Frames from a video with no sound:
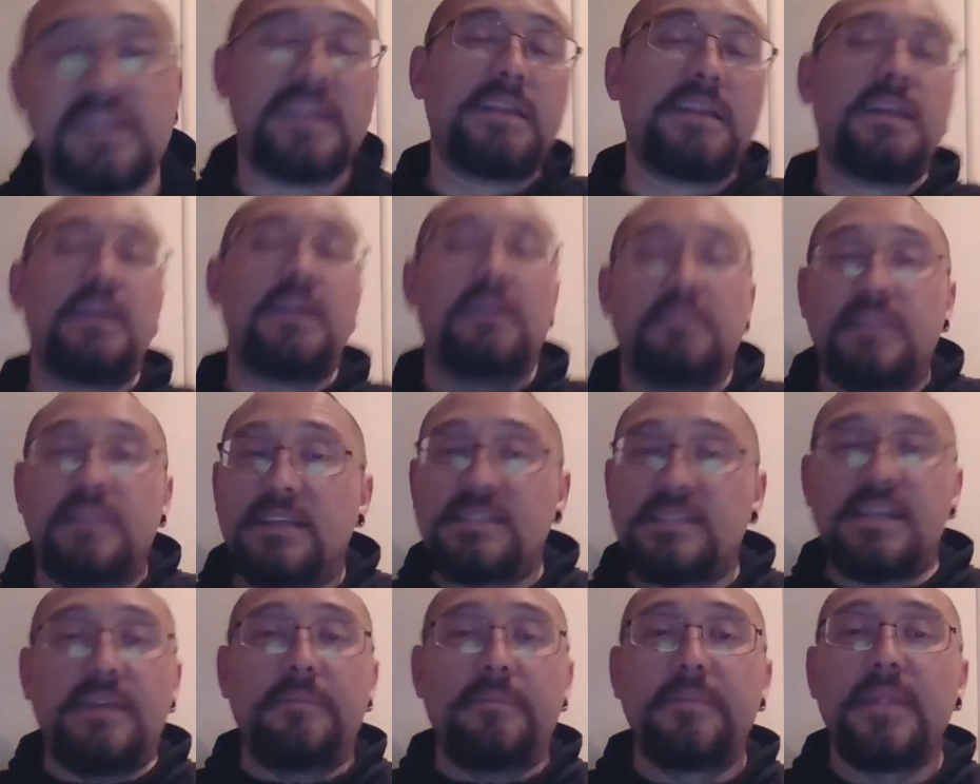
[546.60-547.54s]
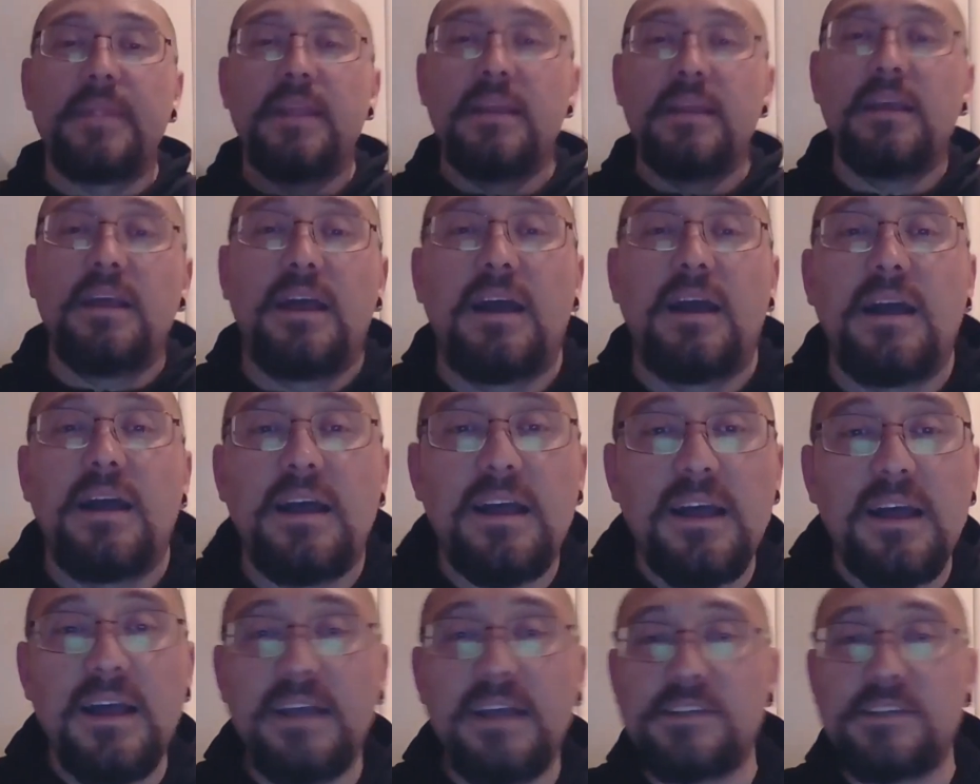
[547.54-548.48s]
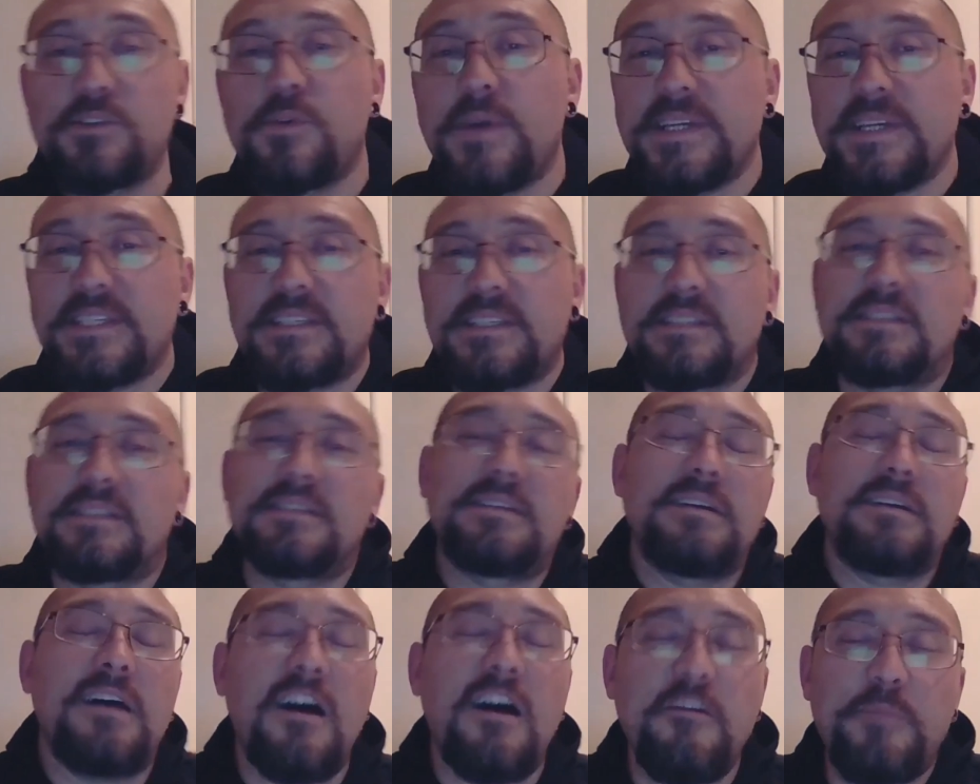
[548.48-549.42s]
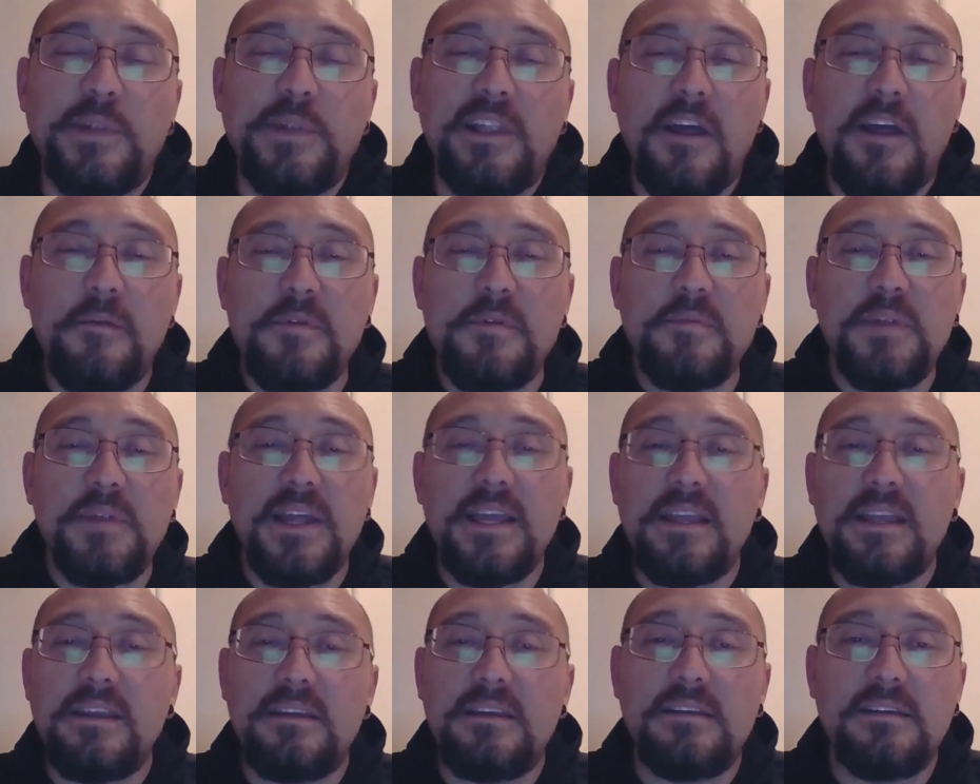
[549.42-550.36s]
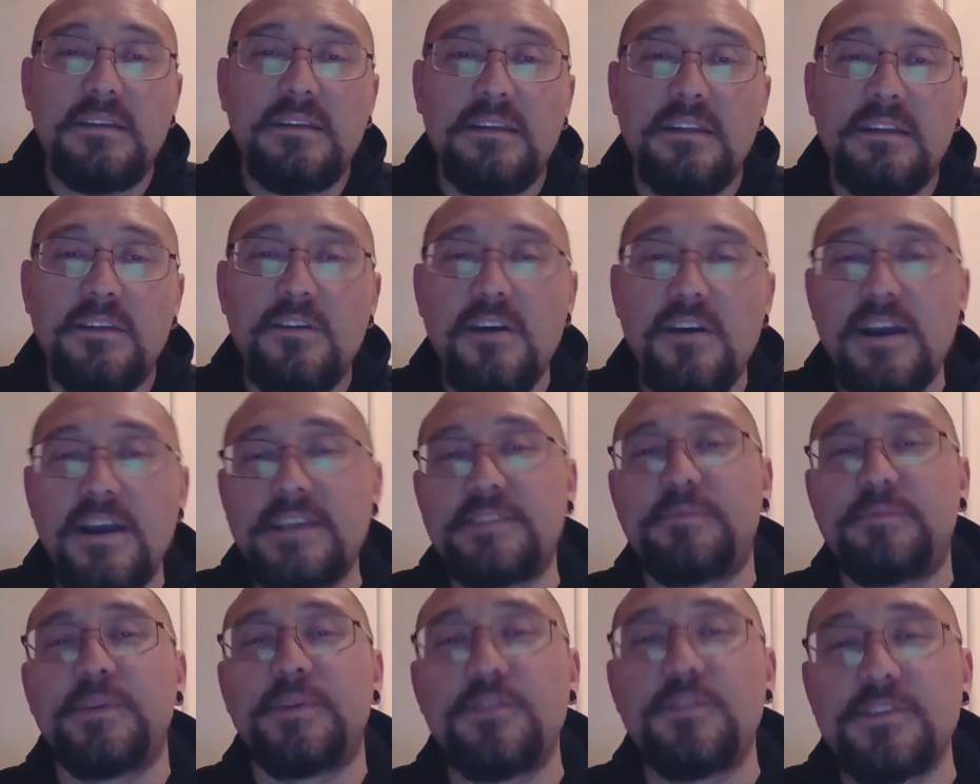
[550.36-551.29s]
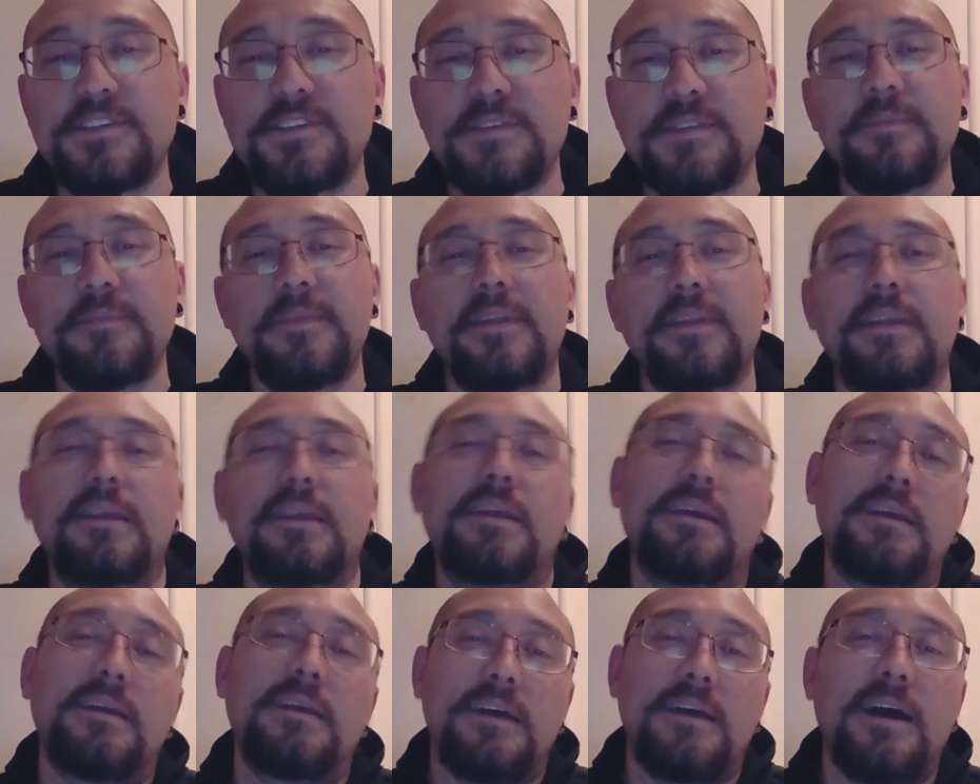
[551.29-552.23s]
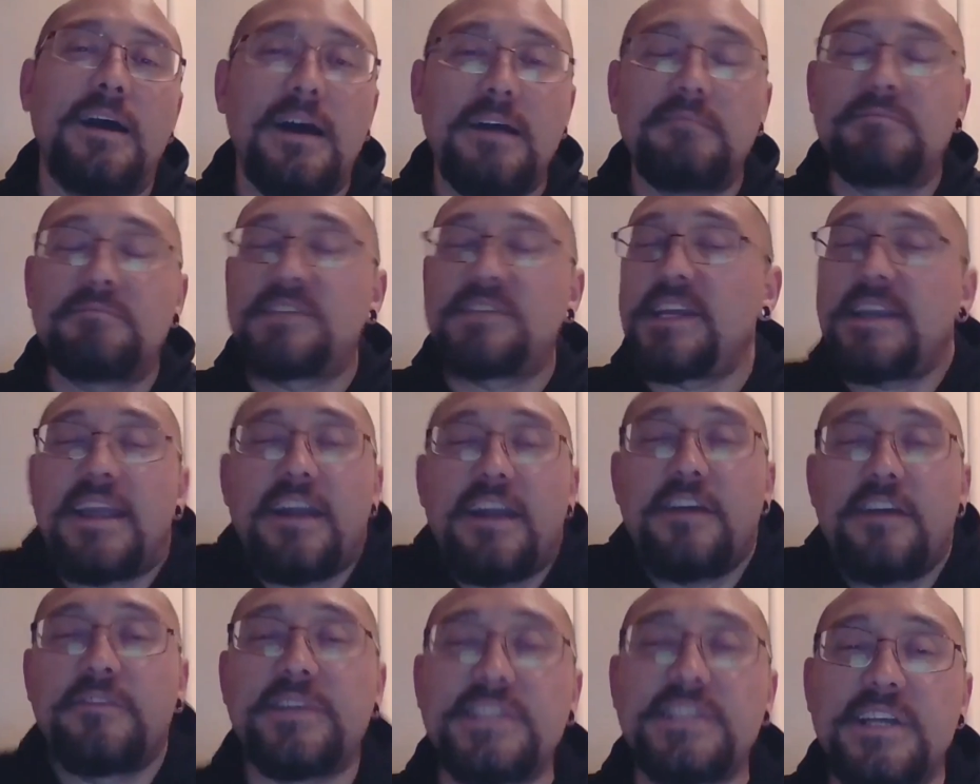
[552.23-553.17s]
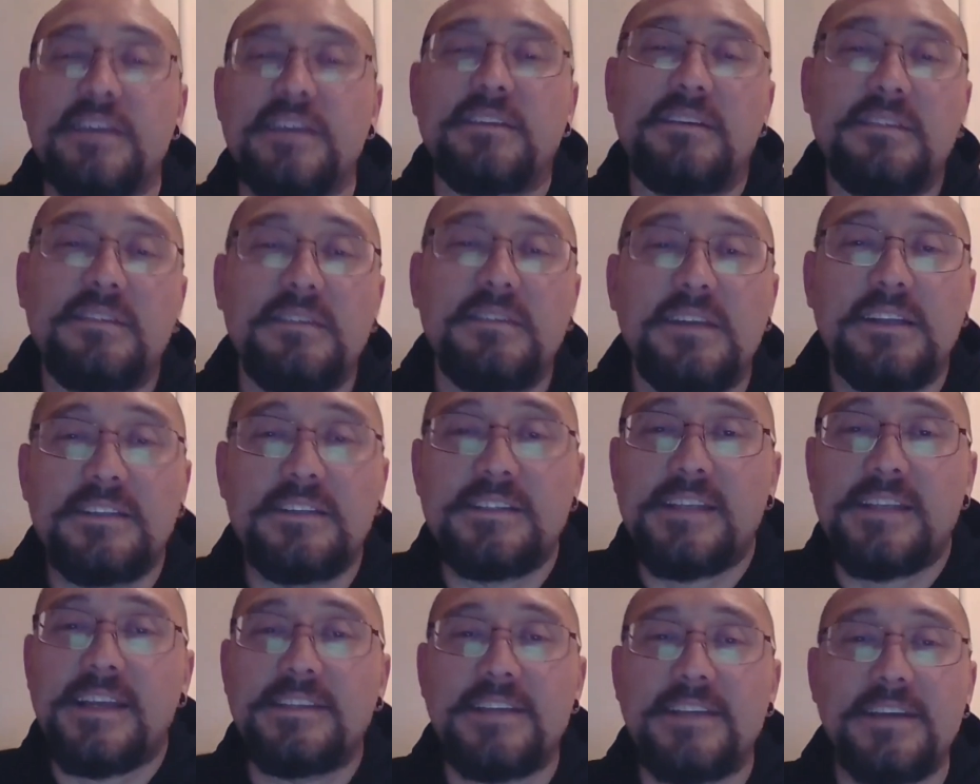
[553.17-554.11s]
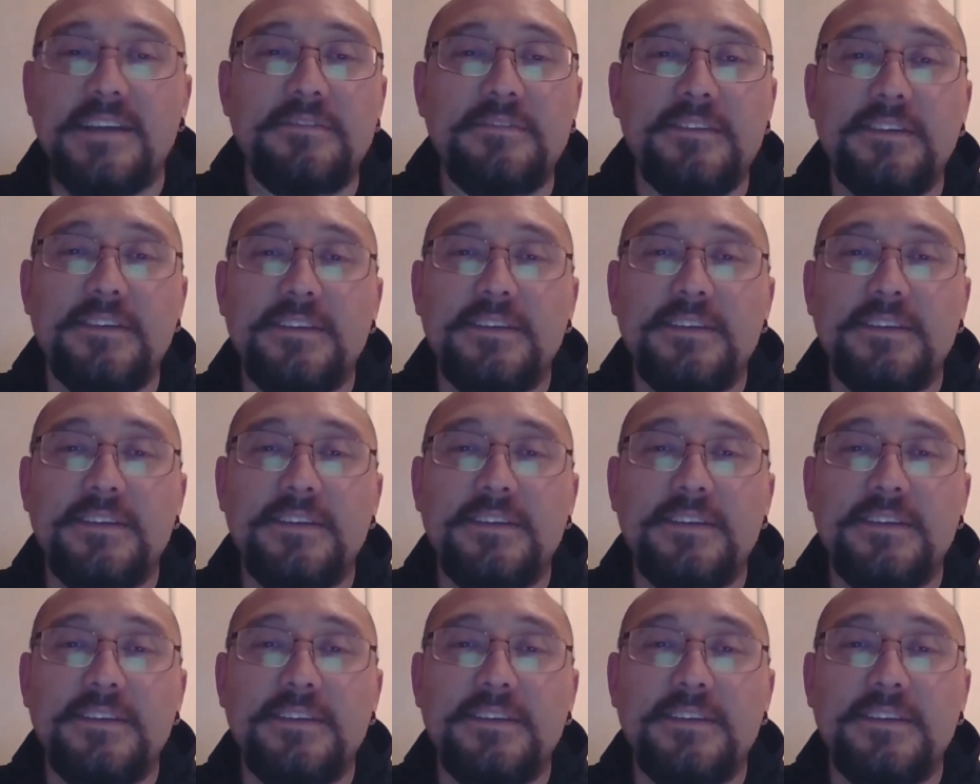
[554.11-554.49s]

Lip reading: Yeah, that's it. As always, I've been LimeyPlay. You guys have been awesome. Take care of each other and stay safe.